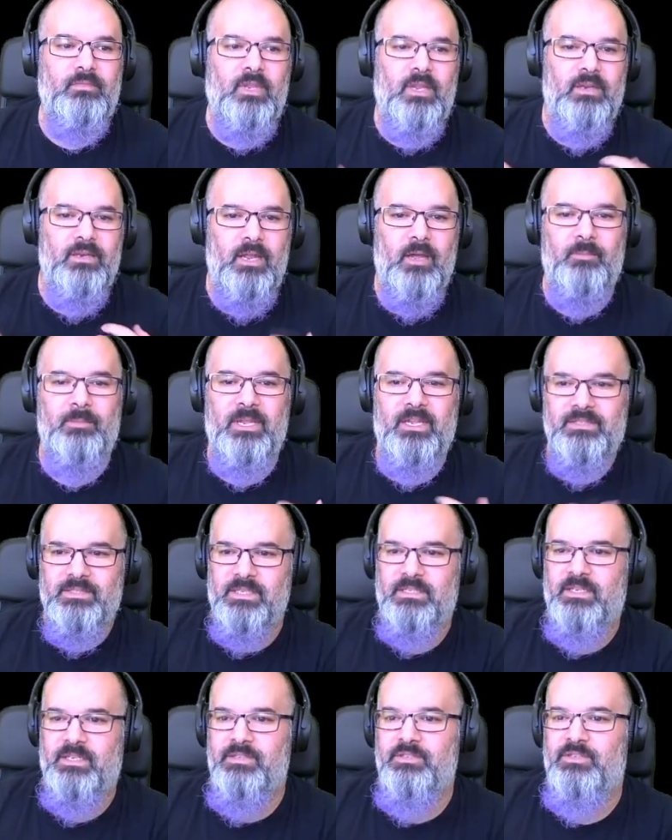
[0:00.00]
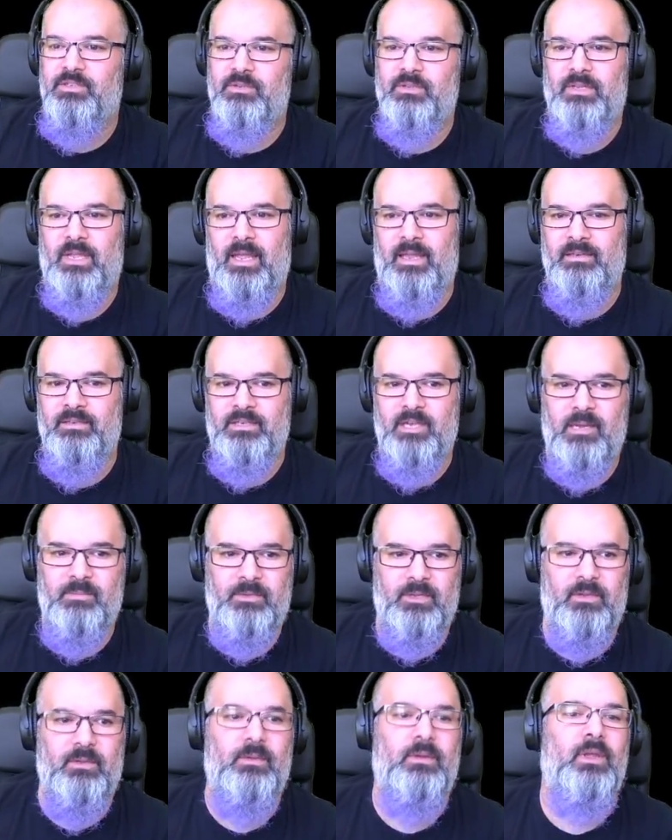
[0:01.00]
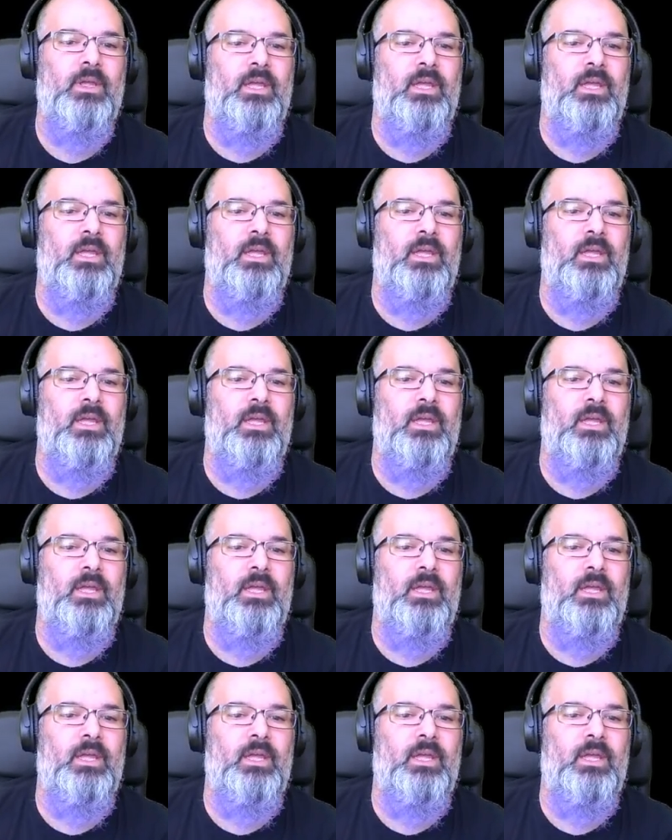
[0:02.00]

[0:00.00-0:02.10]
now because I didn't do the NW,